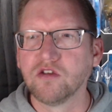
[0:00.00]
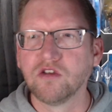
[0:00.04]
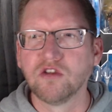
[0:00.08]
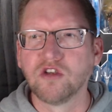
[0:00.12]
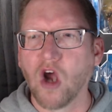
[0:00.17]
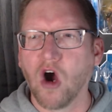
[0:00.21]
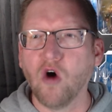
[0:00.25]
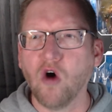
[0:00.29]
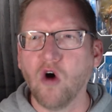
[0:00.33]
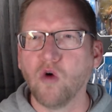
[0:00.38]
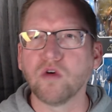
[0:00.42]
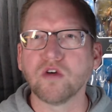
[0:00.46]

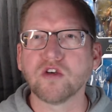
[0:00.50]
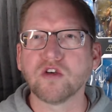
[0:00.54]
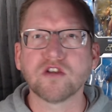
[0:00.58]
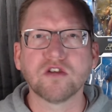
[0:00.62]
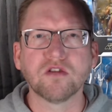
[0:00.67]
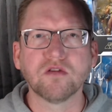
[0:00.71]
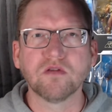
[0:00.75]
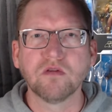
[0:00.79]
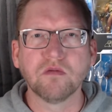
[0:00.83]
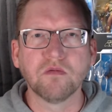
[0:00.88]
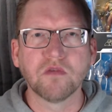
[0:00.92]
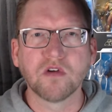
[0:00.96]
Don't
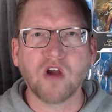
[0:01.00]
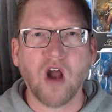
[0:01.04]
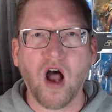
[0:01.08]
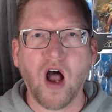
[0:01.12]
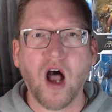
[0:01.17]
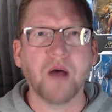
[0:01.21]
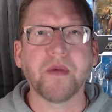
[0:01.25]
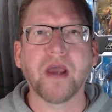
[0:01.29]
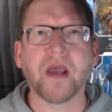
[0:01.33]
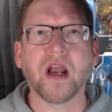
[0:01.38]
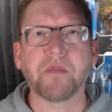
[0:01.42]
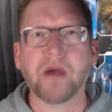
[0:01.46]

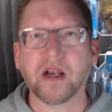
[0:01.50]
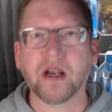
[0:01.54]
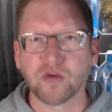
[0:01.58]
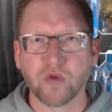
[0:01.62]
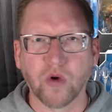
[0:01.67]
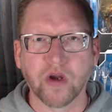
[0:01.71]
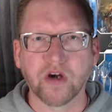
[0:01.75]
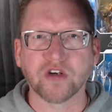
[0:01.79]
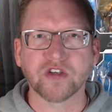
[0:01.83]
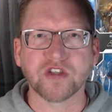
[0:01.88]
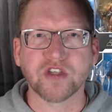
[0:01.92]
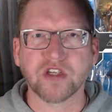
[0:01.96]
comment on my
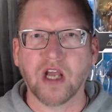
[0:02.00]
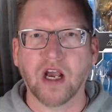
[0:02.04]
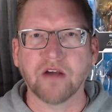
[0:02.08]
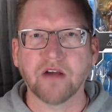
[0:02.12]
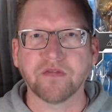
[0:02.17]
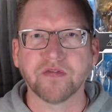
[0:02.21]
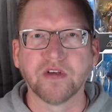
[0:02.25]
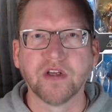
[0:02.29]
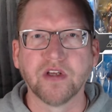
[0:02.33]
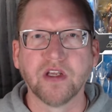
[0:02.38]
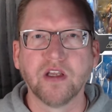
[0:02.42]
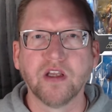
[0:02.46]
Twitter
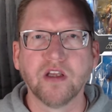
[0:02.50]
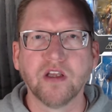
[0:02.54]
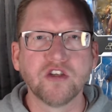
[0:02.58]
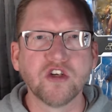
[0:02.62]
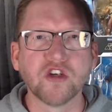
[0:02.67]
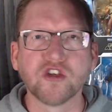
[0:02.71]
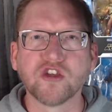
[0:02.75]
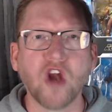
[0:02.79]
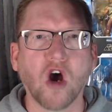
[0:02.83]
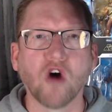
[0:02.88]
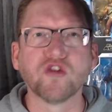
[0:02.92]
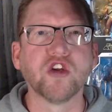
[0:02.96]
stuff.
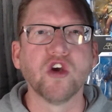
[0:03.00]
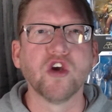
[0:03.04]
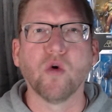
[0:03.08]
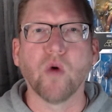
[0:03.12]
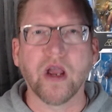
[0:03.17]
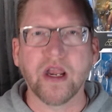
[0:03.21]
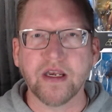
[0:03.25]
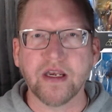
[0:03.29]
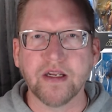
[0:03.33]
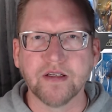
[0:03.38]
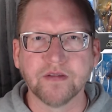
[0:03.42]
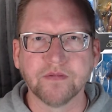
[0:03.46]
Just don't do
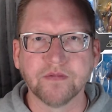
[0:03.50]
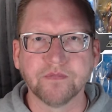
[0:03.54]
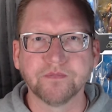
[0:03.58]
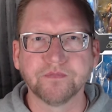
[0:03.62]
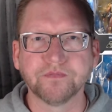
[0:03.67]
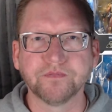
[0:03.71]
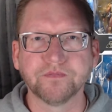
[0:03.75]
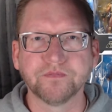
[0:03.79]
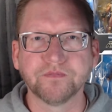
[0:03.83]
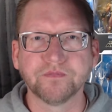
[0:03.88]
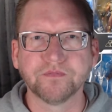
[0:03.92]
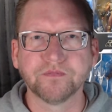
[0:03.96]
it.
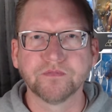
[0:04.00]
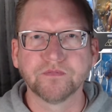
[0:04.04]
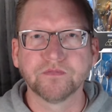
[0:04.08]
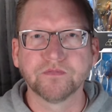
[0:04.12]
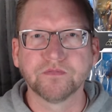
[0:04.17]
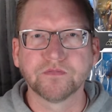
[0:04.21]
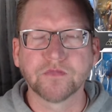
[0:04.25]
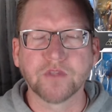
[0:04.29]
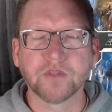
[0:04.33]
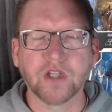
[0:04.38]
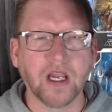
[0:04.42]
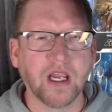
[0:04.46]

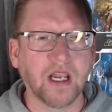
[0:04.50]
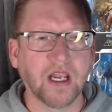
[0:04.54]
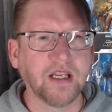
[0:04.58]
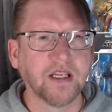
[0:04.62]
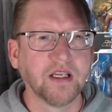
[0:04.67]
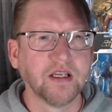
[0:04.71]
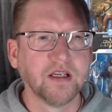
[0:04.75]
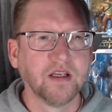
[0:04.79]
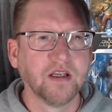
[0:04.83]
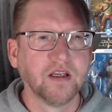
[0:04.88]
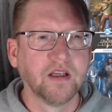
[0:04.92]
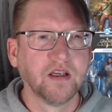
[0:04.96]
Okay?
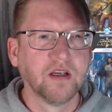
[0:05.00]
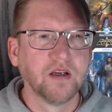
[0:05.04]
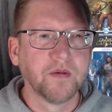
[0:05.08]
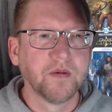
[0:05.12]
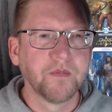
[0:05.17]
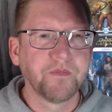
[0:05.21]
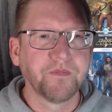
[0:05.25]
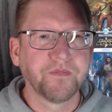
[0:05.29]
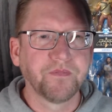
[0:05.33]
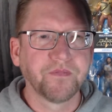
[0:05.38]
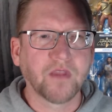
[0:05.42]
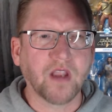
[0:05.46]

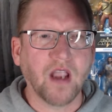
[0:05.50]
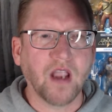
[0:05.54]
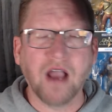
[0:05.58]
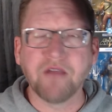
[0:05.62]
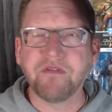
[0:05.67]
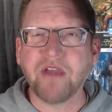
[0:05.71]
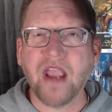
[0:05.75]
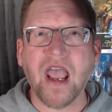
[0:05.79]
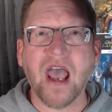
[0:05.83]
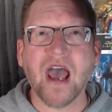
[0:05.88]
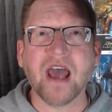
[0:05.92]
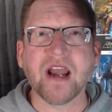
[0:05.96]
I've
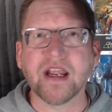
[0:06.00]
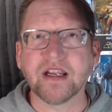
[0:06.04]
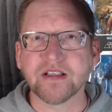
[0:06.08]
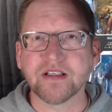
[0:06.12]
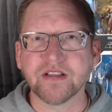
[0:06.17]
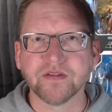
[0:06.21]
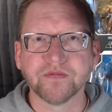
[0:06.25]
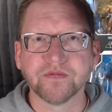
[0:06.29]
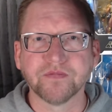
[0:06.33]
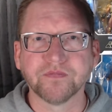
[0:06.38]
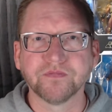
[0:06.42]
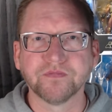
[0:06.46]
had it.
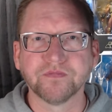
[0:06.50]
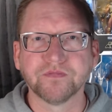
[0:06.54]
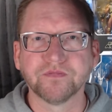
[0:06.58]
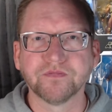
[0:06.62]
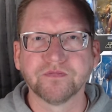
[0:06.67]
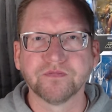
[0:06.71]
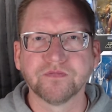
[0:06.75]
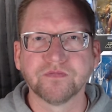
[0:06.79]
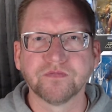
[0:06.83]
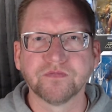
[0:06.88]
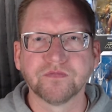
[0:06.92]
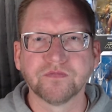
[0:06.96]

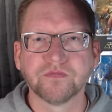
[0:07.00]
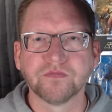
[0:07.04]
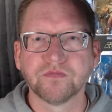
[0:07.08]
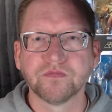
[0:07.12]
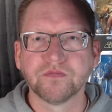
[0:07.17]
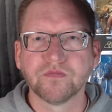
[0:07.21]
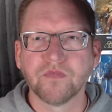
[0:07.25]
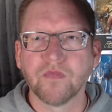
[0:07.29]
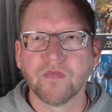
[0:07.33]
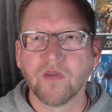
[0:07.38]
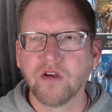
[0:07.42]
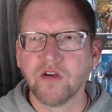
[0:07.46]

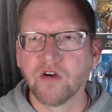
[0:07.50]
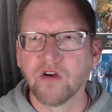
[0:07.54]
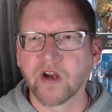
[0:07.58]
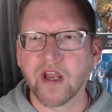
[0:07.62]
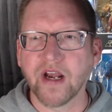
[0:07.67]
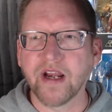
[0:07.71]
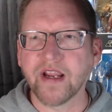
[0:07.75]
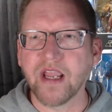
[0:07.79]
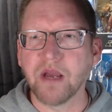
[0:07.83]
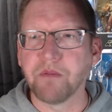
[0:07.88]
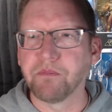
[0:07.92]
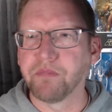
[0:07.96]
You're going
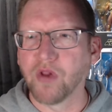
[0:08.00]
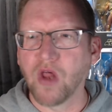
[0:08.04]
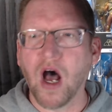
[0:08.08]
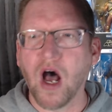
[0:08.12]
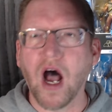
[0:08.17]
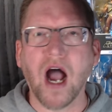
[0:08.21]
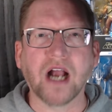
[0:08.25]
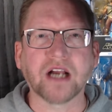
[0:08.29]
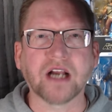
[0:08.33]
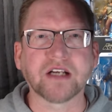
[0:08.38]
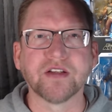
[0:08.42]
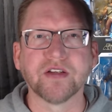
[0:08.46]
to get
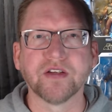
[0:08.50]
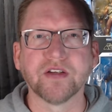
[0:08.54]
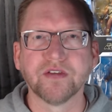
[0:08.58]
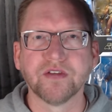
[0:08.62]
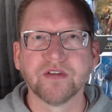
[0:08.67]
blocked.